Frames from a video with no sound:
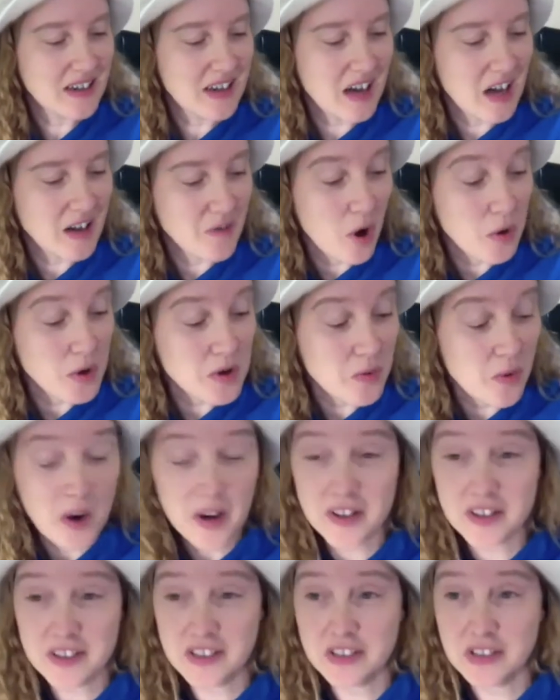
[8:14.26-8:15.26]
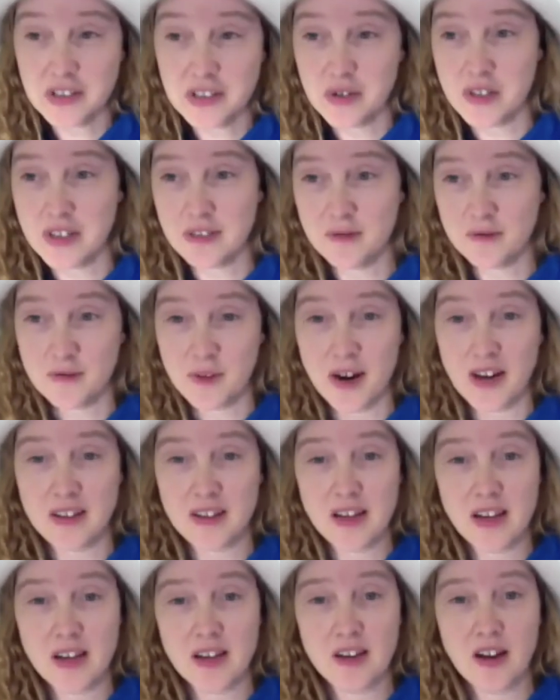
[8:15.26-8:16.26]
always wanted to do it, and
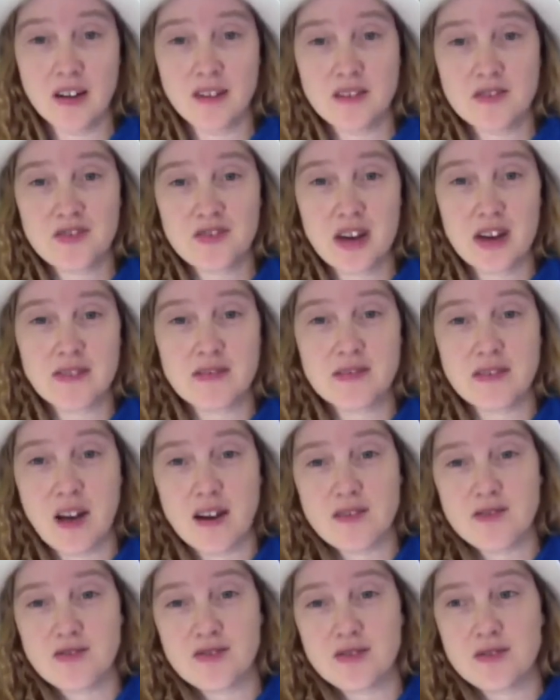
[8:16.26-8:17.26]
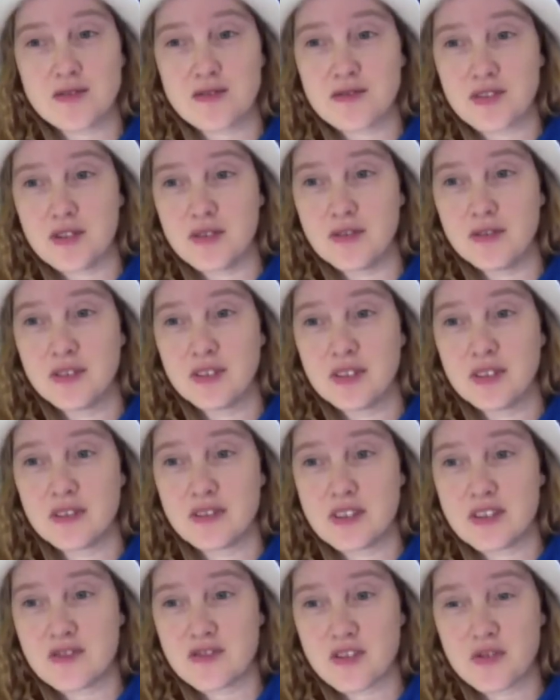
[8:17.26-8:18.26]
finally I got the chance last year. So
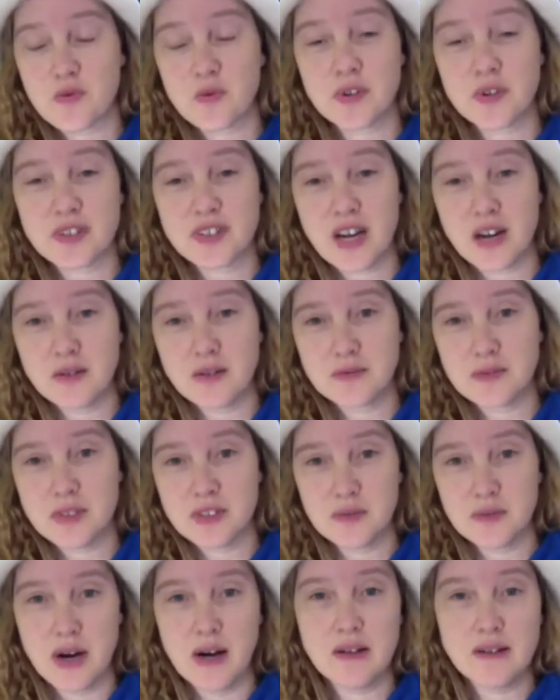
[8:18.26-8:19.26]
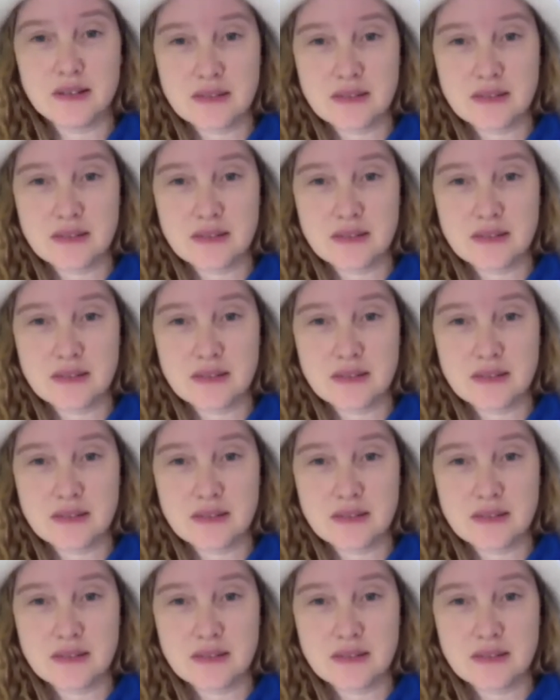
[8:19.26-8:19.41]
it just worked out really well.